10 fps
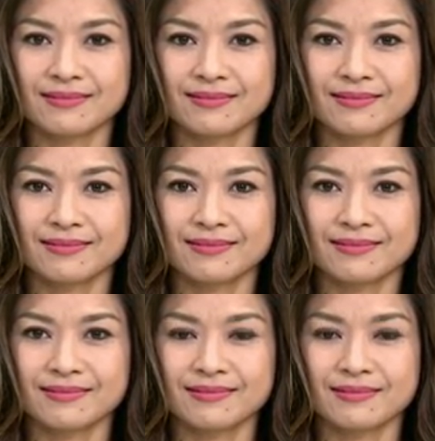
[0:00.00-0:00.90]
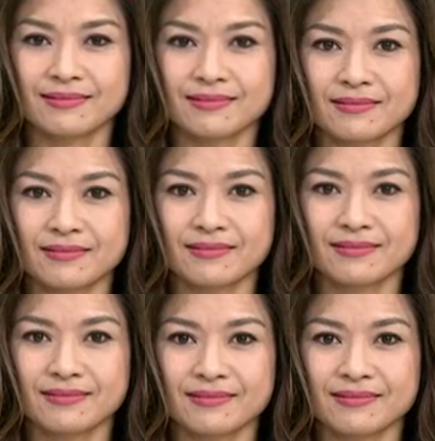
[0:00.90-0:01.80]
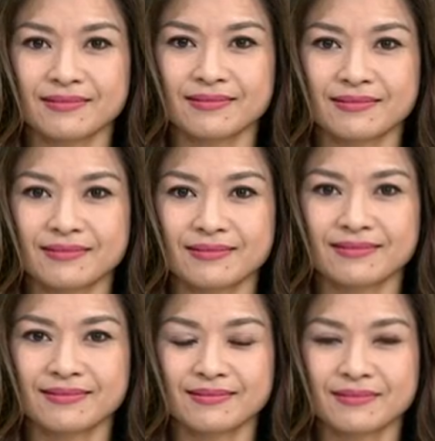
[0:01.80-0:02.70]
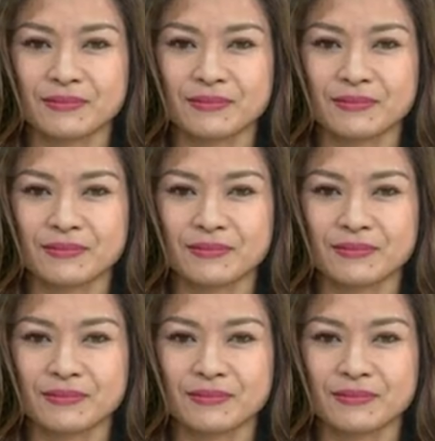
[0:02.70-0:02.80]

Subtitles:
No words are spoken by the person on screen.